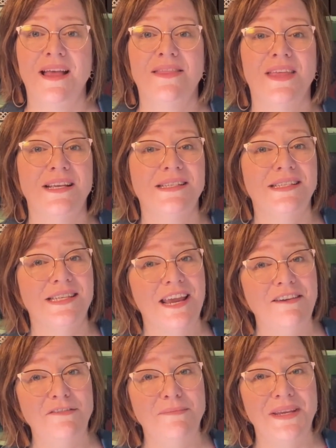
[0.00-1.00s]
that has
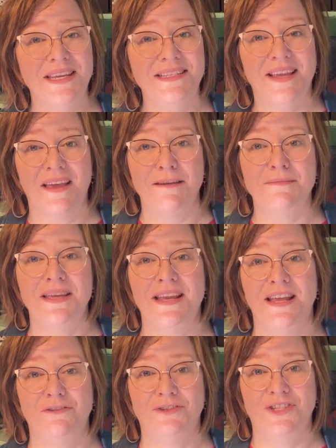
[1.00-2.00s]
saved me time and
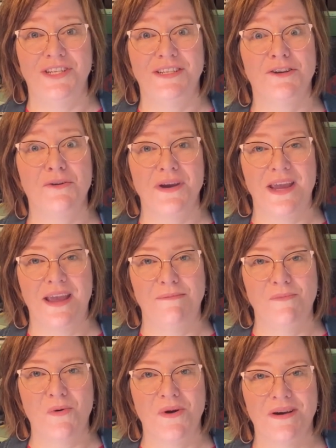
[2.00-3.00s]
energy to create
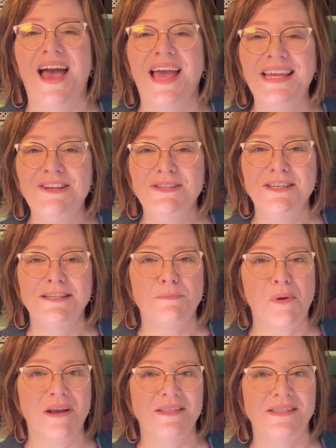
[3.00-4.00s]
more. I use this
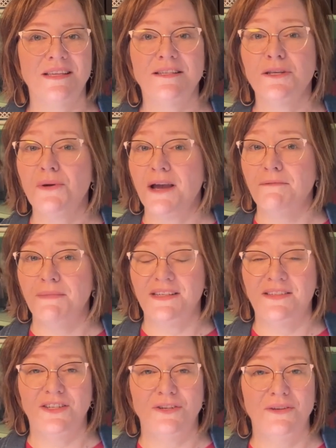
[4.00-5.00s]
process throughout my
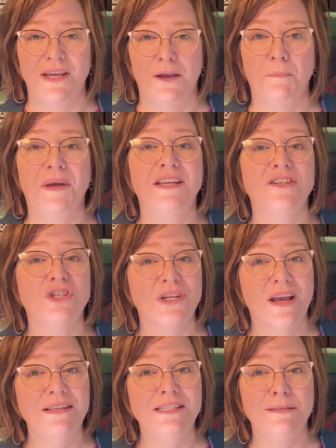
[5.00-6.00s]
studio, but it shines